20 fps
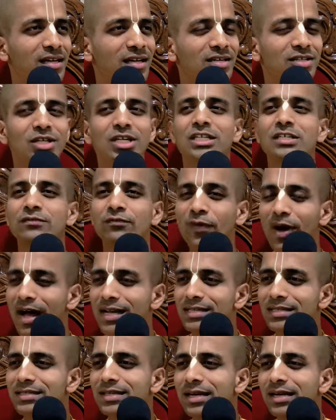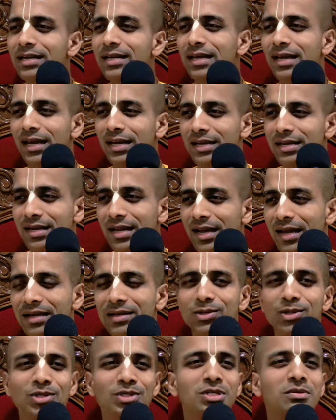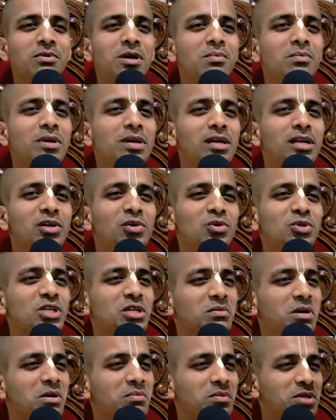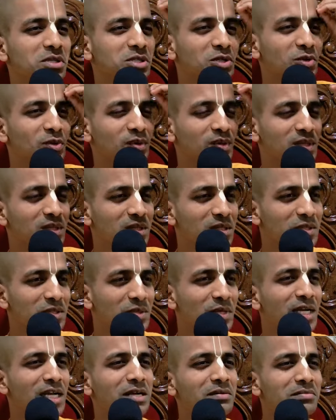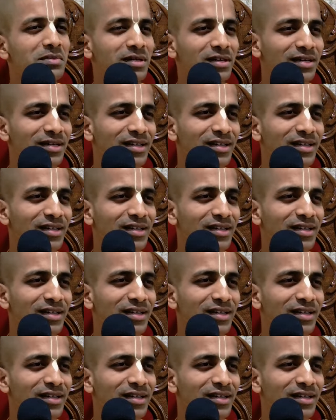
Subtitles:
She's fasting day and night just remembering you. She remembers you in the dream.